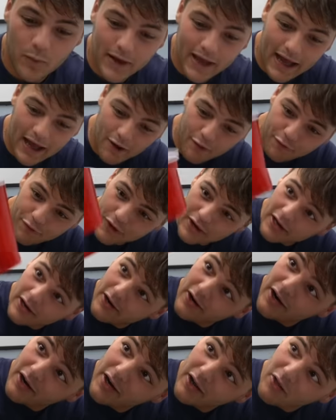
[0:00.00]
We have
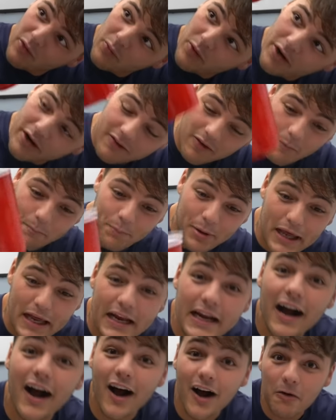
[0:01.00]
here, another one is a
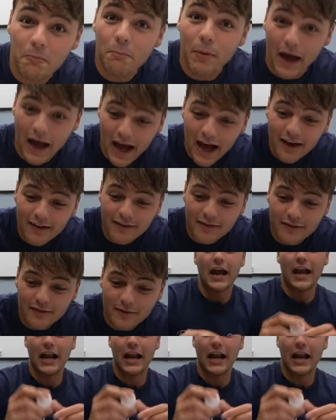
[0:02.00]
peacock bass.